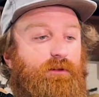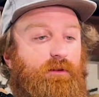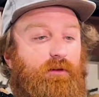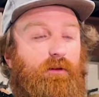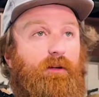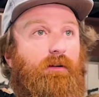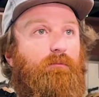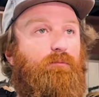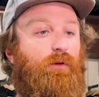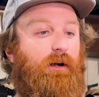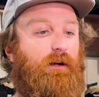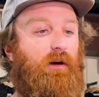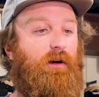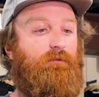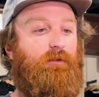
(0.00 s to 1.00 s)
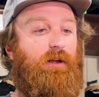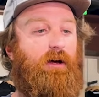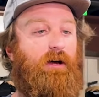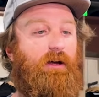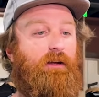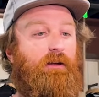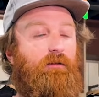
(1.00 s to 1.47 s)
and you can break off
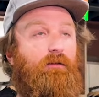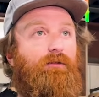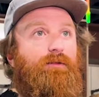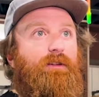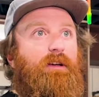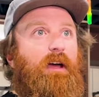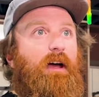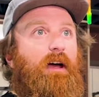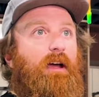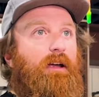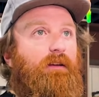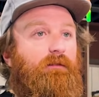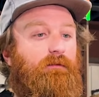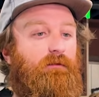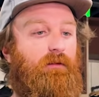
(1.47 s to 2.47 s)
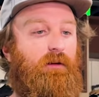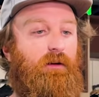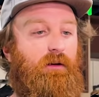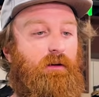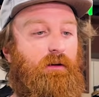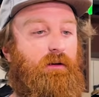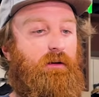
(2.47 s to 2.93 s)
line and lose a kite, and
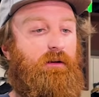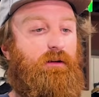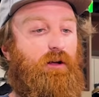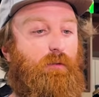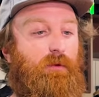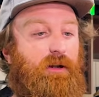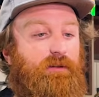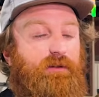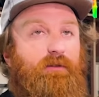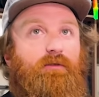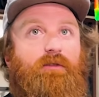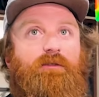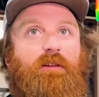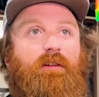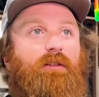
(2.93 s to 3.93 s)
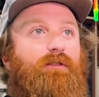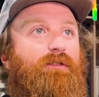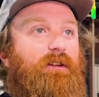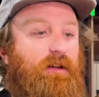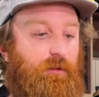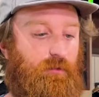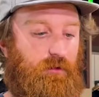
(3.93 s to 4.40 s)
nobody's interested in losing a
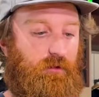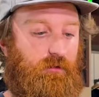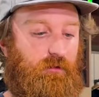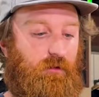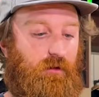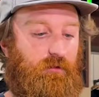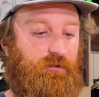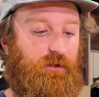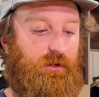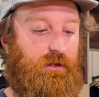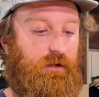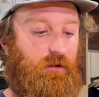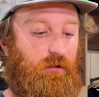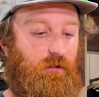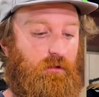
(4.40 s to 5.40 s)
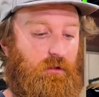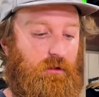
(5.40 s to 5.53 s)
couple $100 in gear.